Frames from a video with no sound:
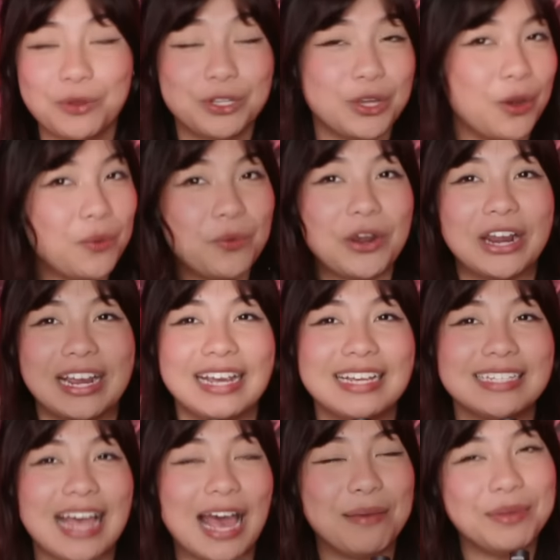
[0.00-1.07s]
don't worry,
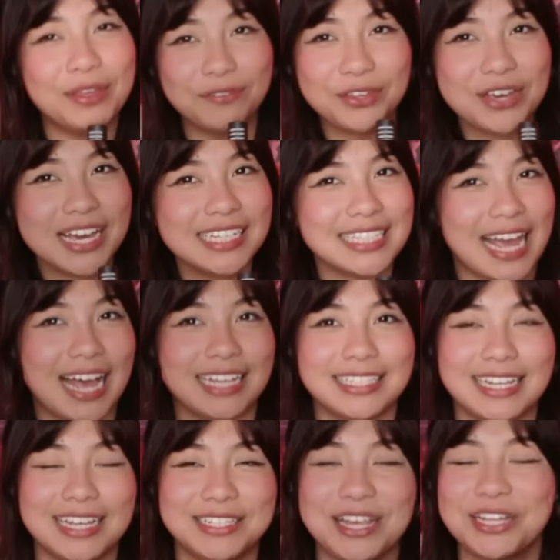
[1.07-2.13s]
because I'm giving you guys
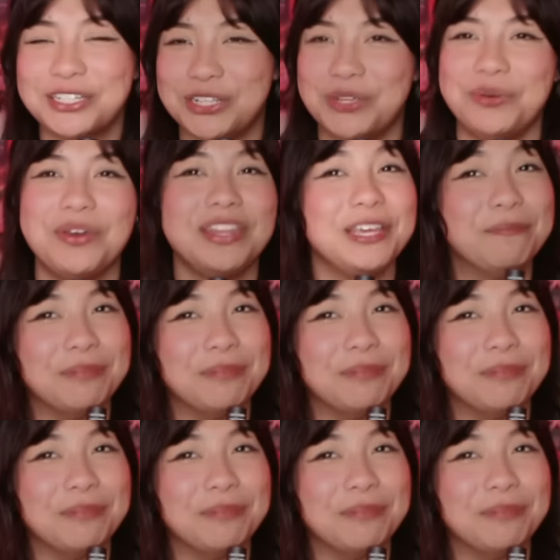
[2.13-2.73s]
access to the